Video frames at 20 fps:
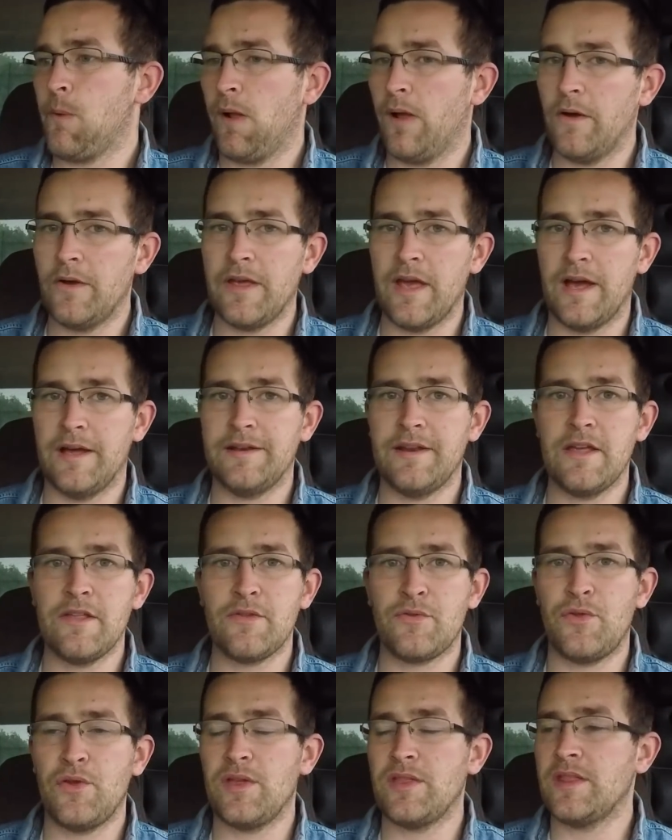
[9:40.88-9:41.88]
yeah, another
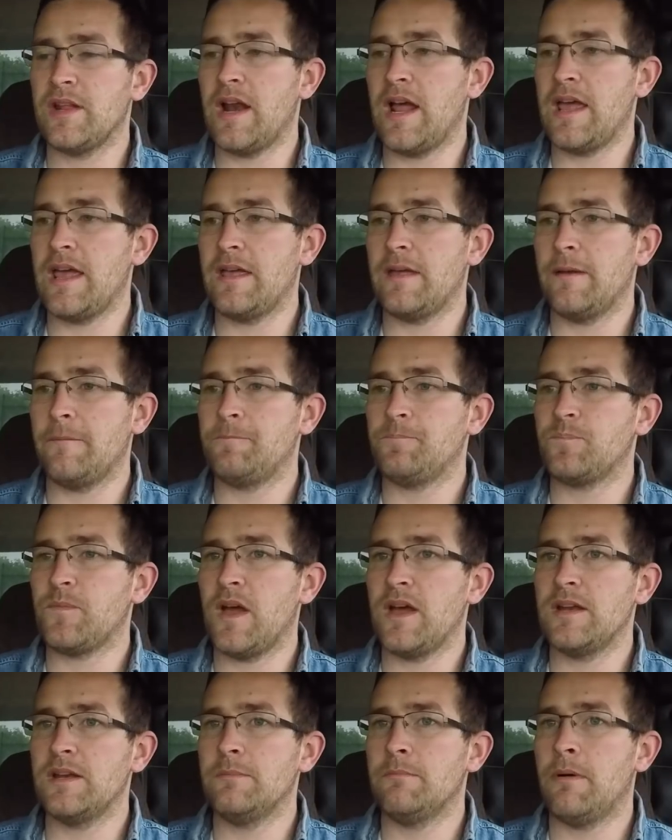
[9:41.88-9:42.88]
thing that I
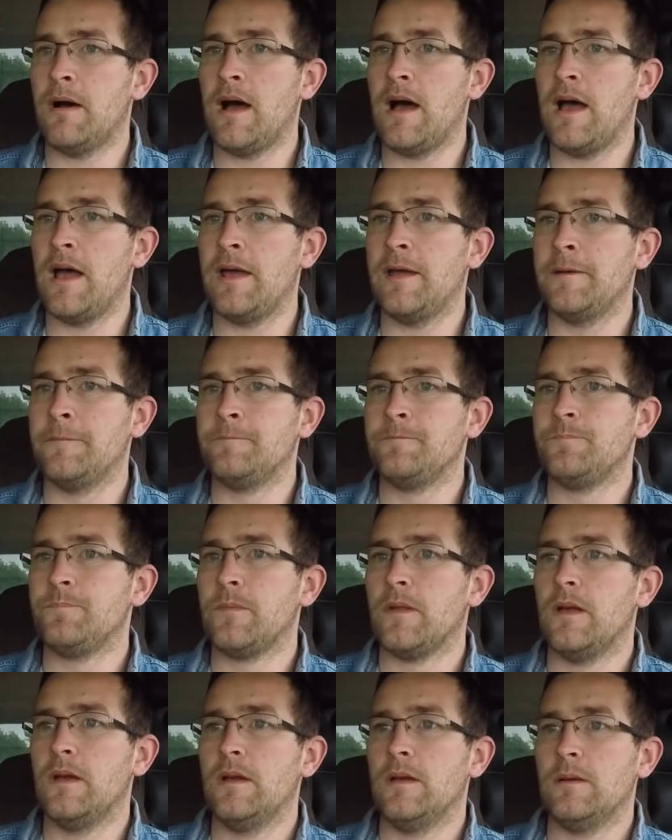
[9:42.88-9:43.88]
had to buy
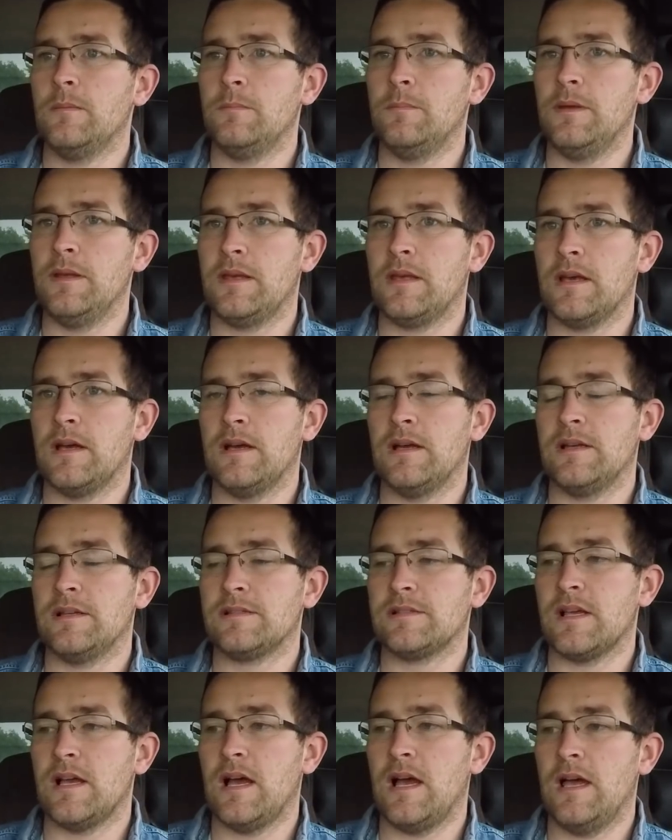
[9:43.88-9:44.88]

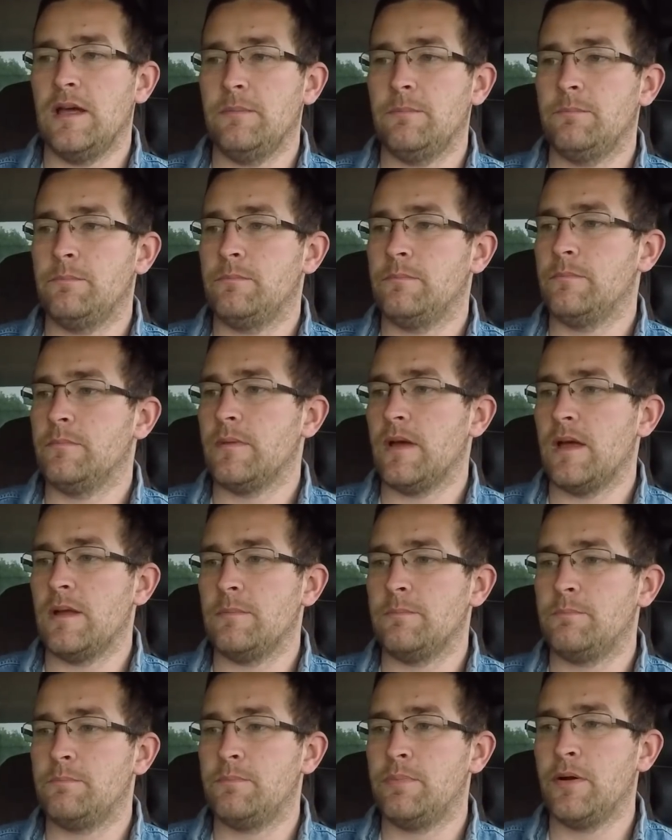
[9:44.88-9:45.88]
because I had
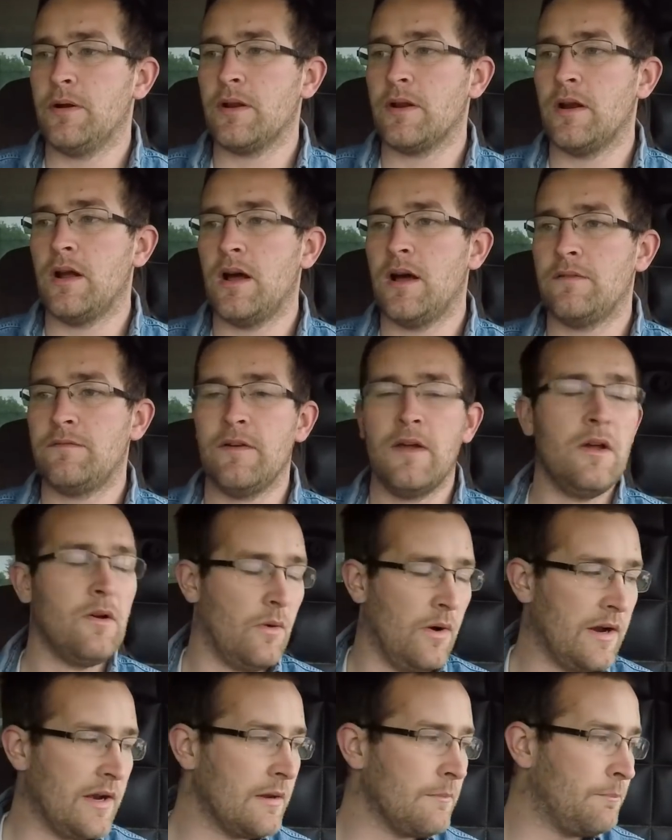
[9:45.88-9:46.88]
put it off.
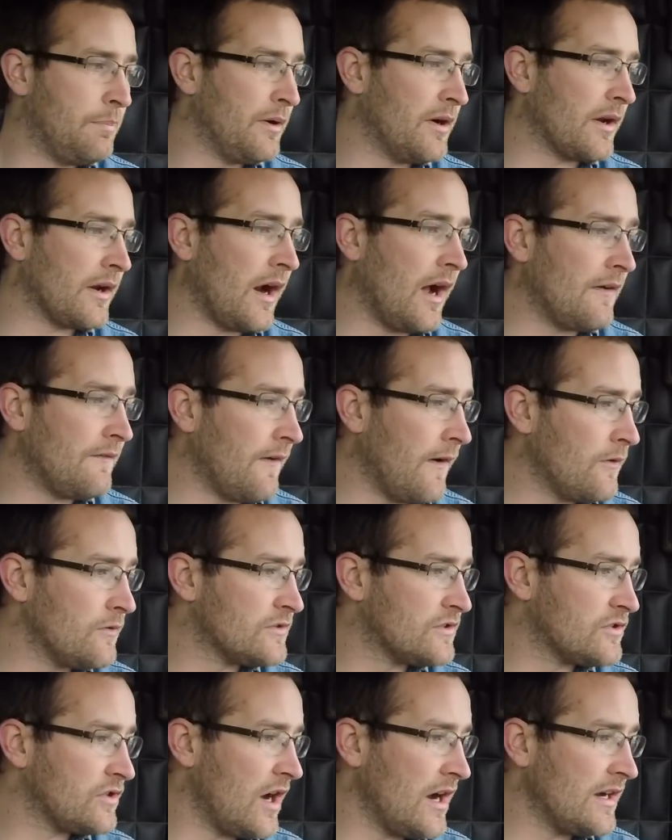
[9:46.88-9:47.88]
Well, I didn't put it off. I
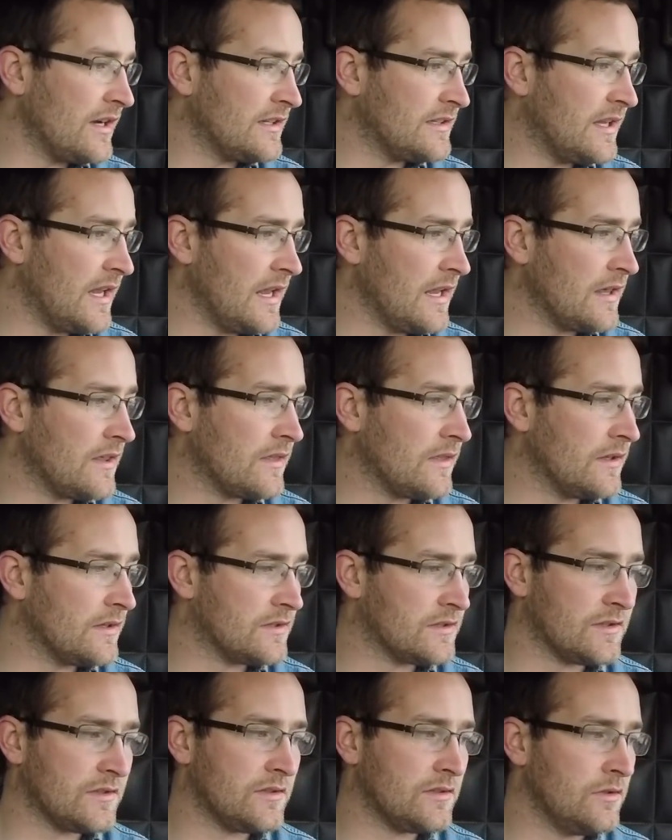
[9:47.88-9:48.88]
was trying to take this
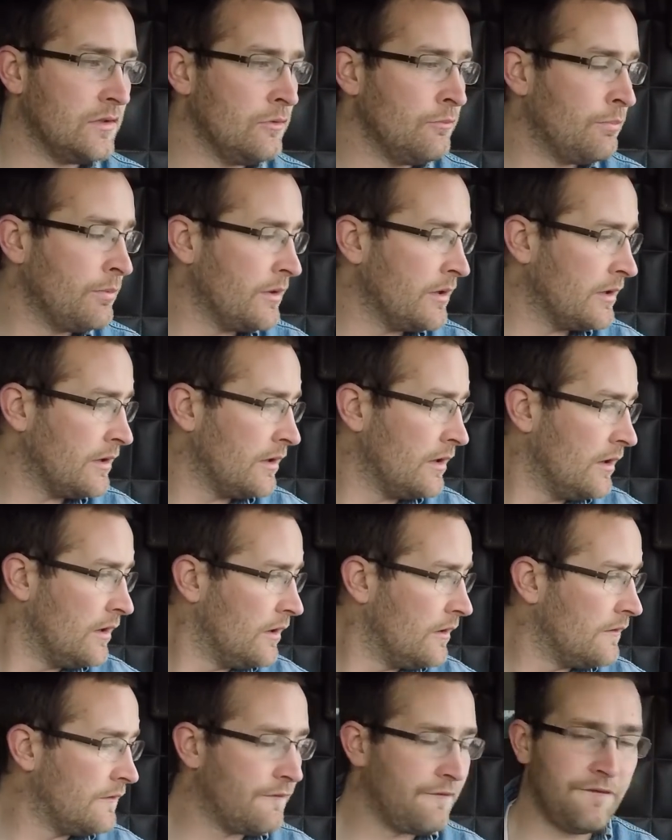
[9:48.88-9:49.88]
stupid
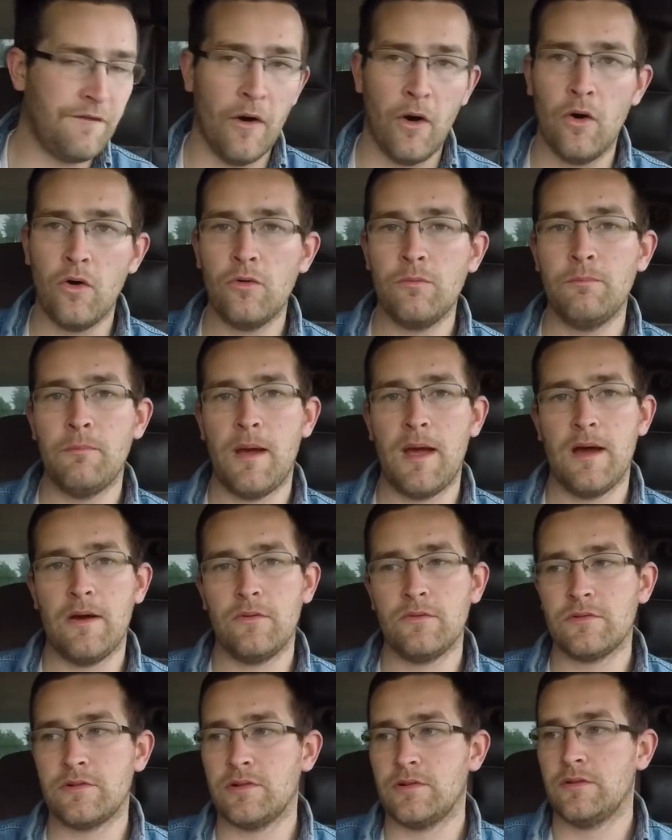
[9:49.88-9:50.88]
phone
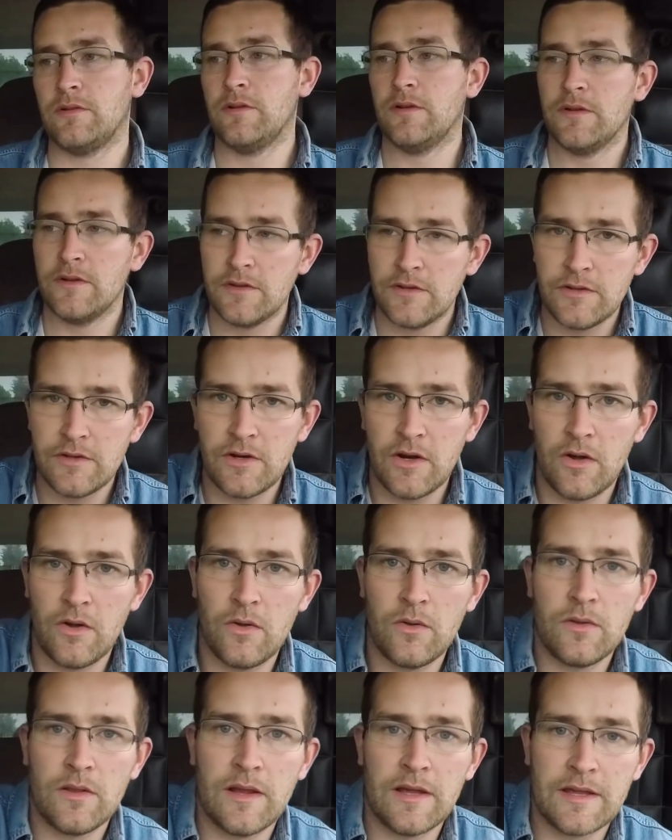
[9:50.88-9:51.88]
mount, you
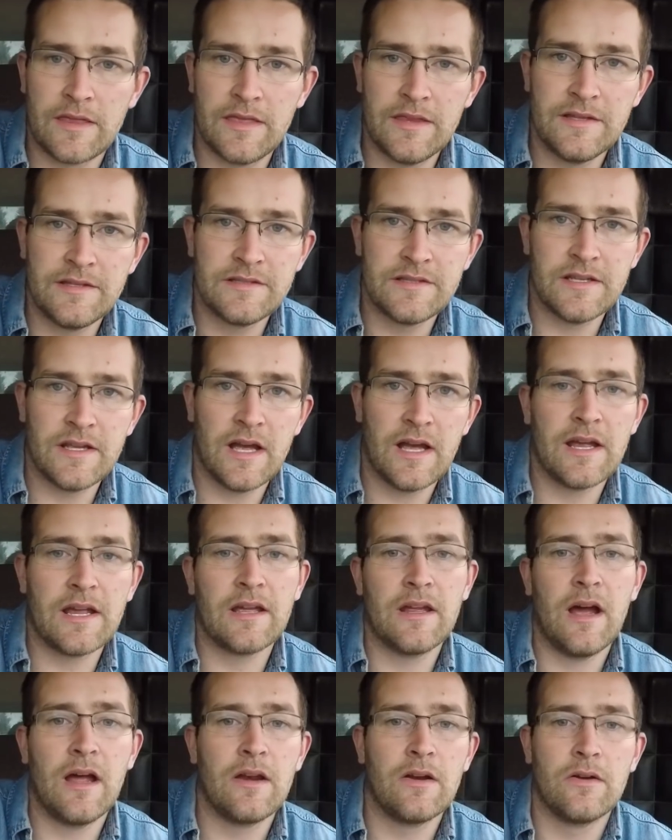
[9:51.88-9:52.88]
know, like these things. I
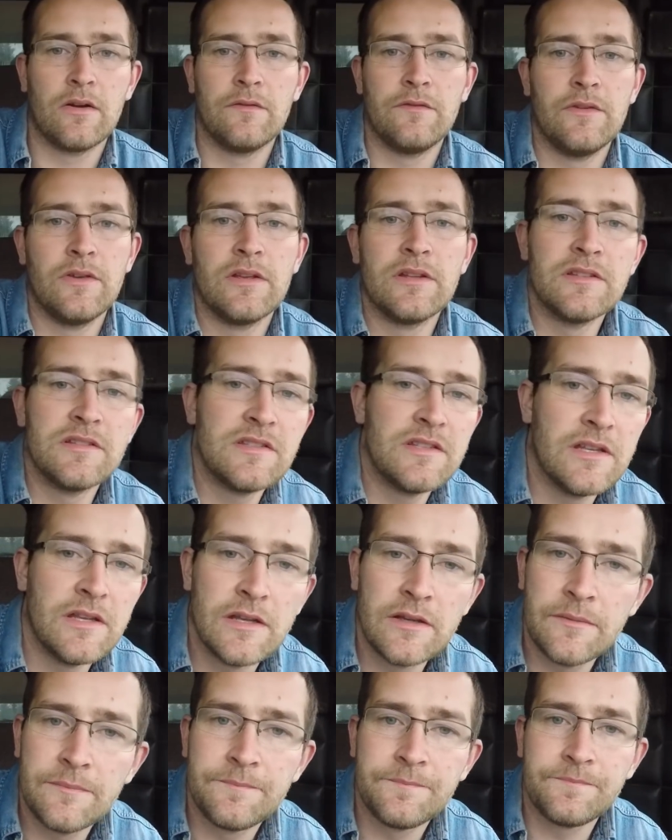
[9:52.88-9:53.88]
don't know if you can see
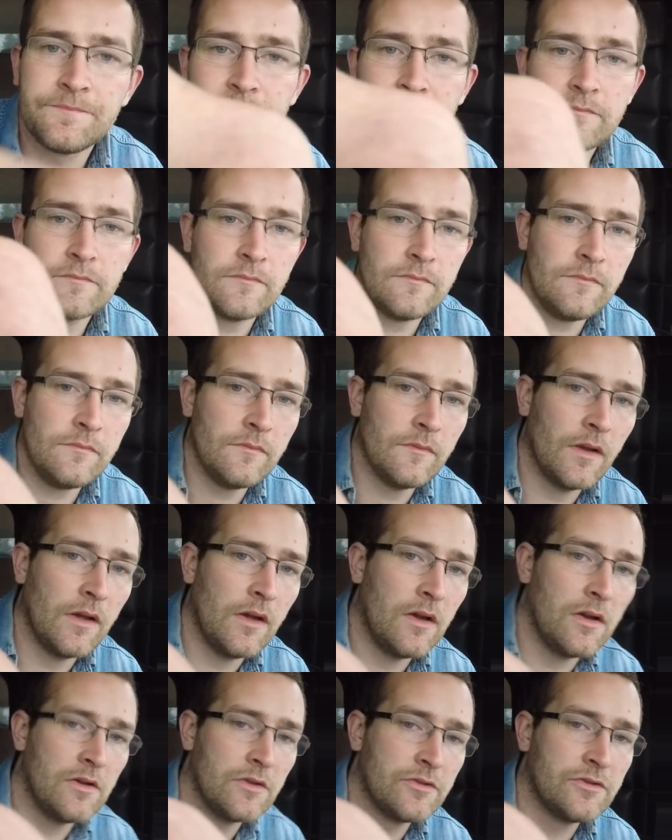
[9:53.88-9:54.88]
it.
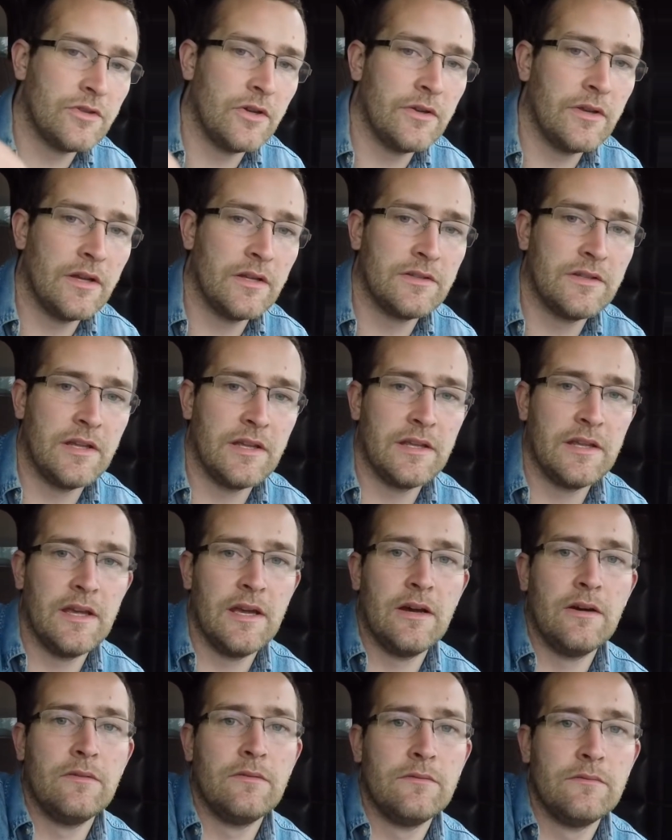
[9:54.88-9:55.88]
I'll show you. I'll take it
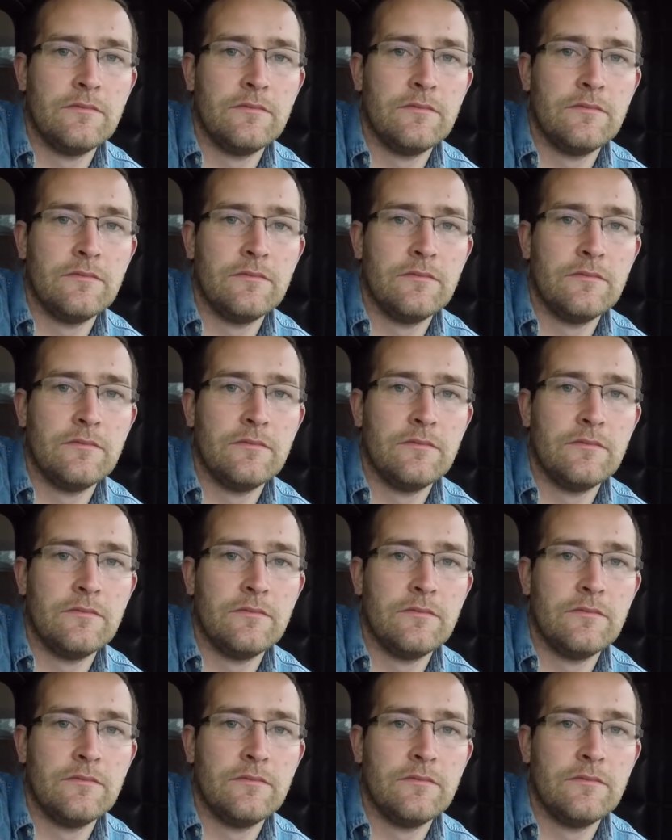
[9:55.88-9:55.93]
out.